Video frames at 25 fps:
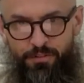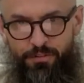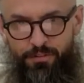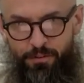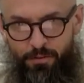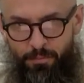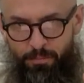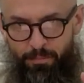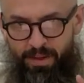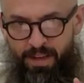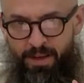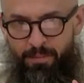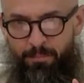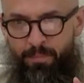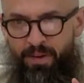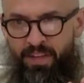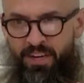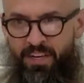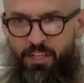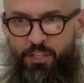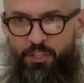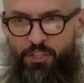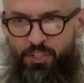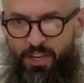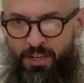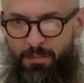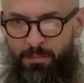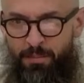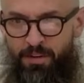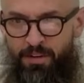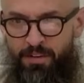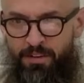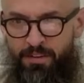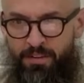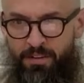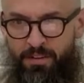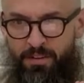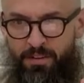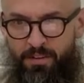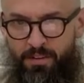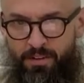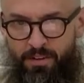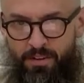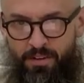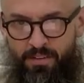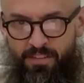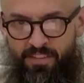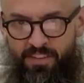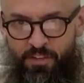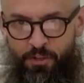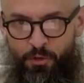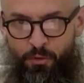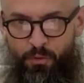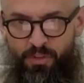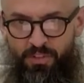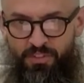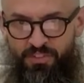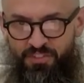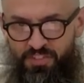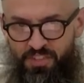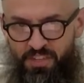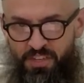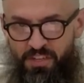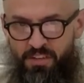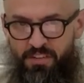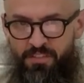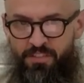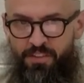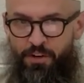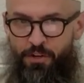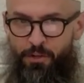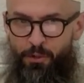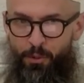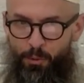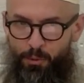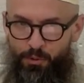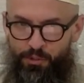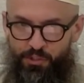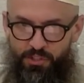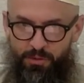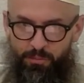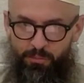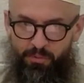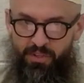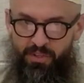for Bab Bani Shayba, then you could see there used to